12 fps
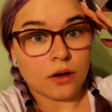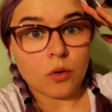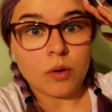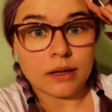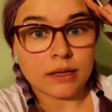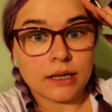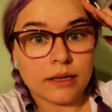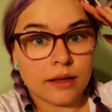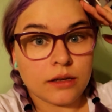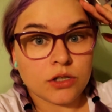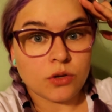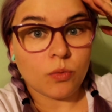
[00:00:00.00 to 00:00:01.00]
quality
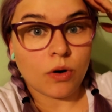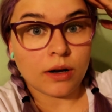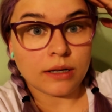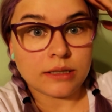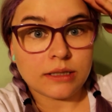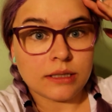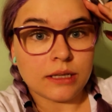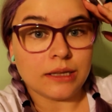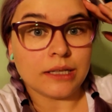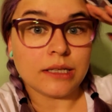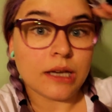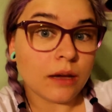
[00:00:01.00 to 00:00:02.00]
that you want in
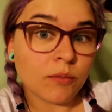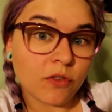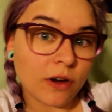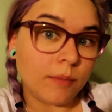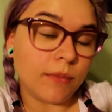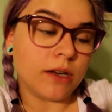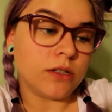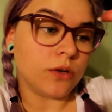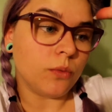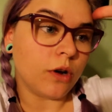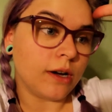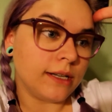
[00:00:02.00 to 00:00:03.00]
the time frame that
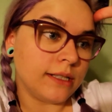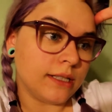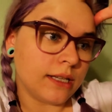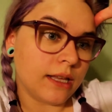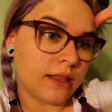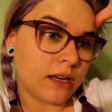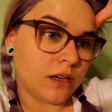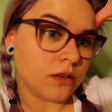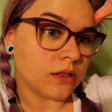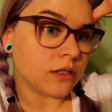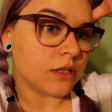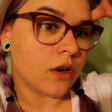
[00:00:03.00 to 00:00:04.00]
you want, and then you
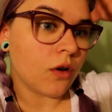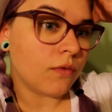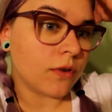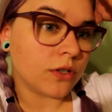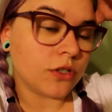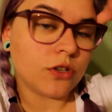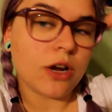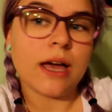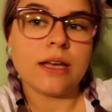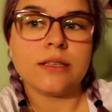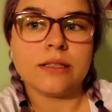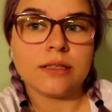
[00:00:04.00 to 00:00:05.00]
just
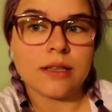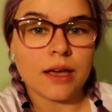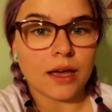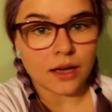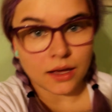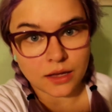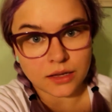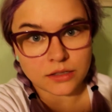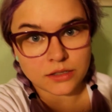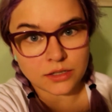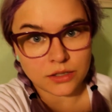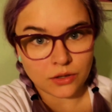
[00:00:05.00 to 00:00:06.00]
overstress
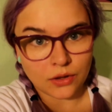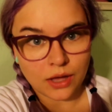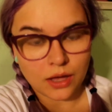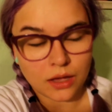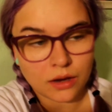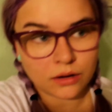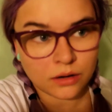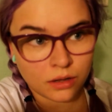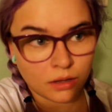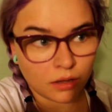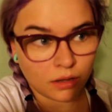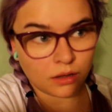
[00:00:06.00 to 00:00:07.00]
and you get
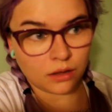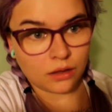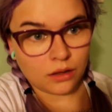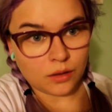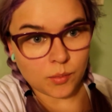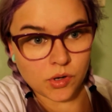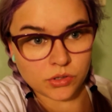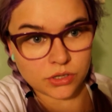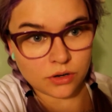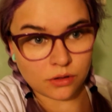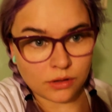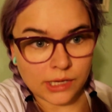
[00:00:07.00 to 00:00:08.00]

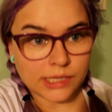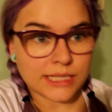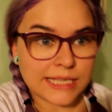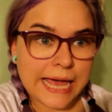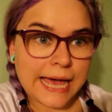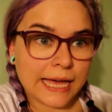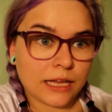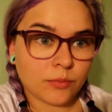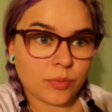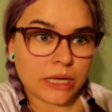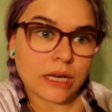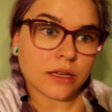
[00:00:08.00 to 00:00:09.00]
emotional and
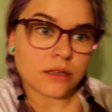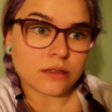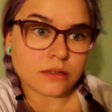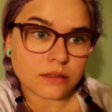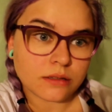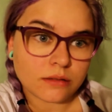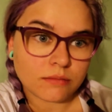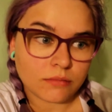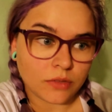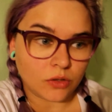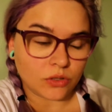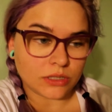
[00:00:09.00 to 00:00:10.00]
sad because
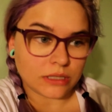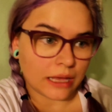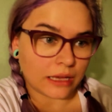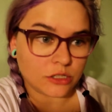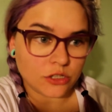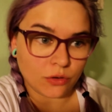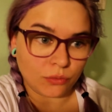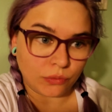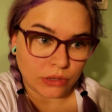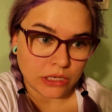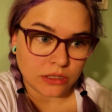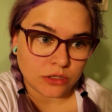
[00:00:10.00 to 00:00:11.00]
you just like don't
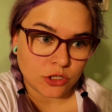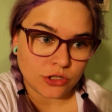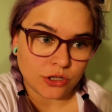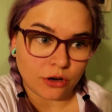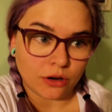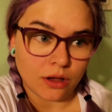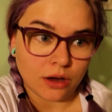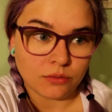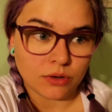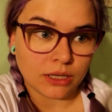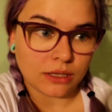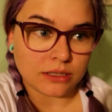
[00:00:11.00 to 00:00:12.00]
reach your
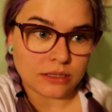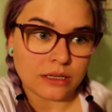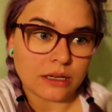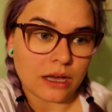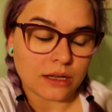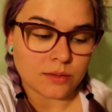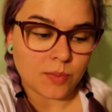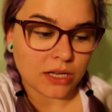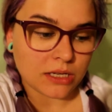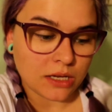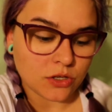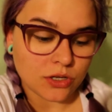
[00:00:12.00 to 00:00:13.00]
unrealistic
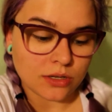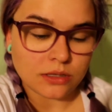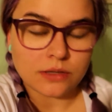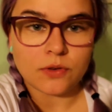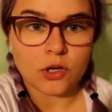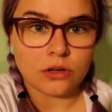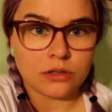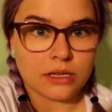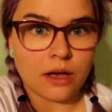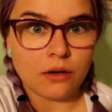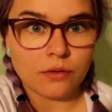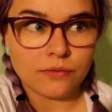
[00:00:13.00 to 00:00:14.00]
expectations for
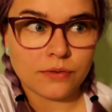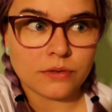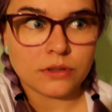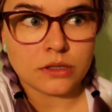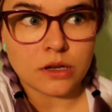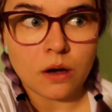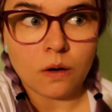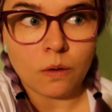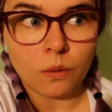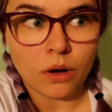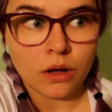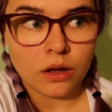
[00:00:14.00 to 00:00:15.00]
yourself.
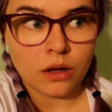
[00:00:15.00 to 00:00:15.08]
So